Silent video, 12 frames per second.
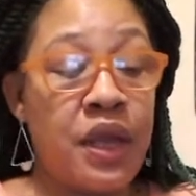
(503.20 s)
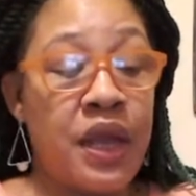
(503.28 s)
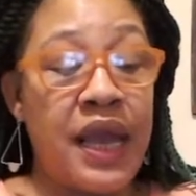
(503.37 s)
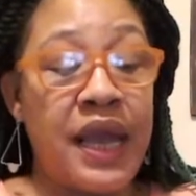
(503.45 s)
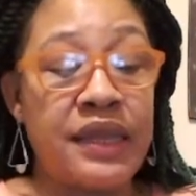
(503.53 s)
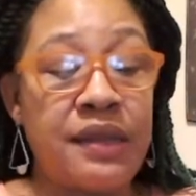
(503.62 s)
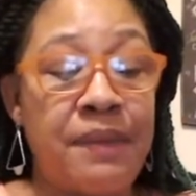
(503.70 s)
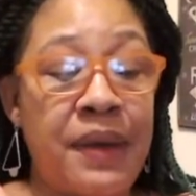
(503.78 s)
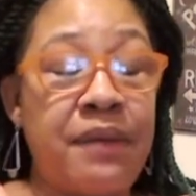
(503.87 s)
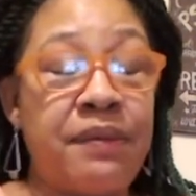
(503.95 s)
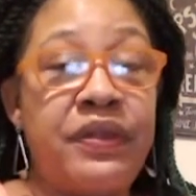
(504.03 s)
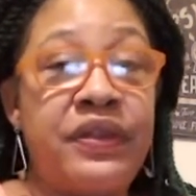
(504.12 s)
At the
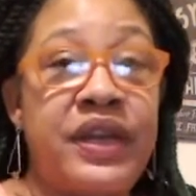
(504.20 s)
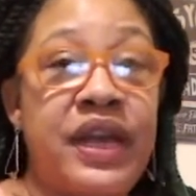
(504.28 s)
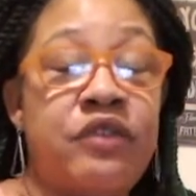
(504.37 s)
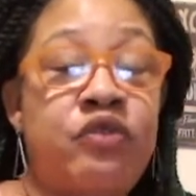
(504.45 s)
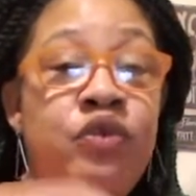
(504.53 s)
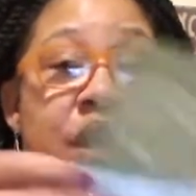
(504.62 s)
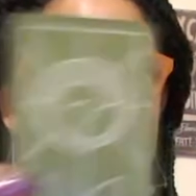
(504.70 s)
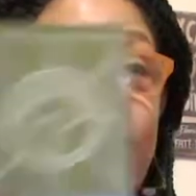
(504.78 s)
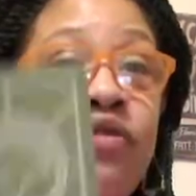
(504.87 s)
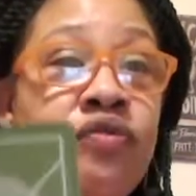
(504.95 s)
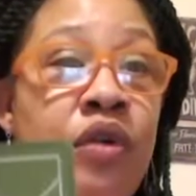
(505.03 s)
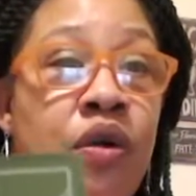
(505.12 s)
bottom of the deck, you had
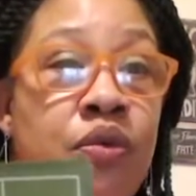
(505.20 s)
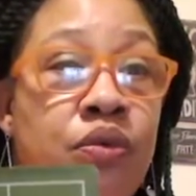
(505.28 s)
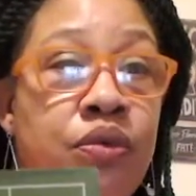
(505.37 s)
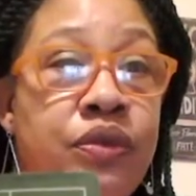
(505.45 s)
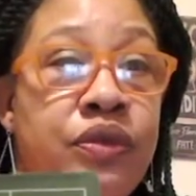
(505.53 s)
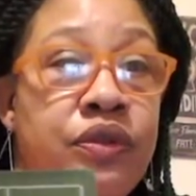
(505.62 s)
growth.